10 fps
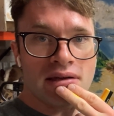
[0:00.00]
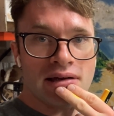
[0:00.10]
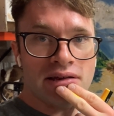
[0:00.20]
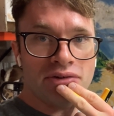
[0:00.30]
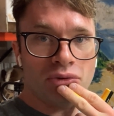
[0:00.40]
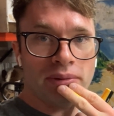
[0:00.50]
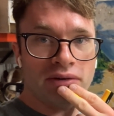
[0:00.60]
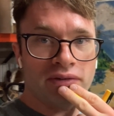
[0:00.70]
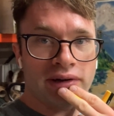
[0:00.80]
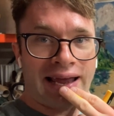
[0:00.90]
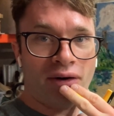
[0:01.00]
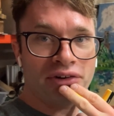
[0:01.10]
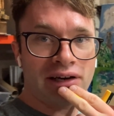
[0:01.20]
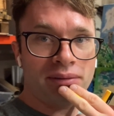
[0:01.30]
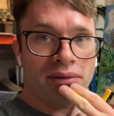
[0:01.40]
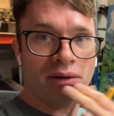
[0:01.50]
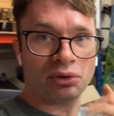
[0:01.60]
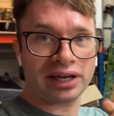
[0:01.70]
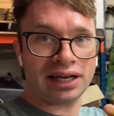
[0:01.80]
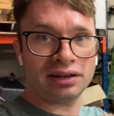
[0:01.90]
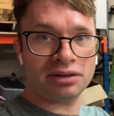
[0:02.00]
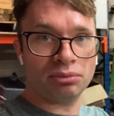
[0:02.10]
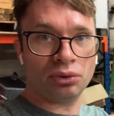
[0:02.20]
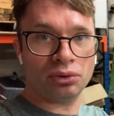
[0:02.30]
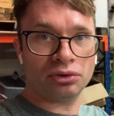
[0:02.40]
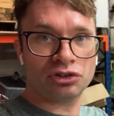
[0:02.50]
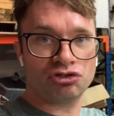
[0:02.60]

It's all a bit of a chaotic at the moment. I want to get this more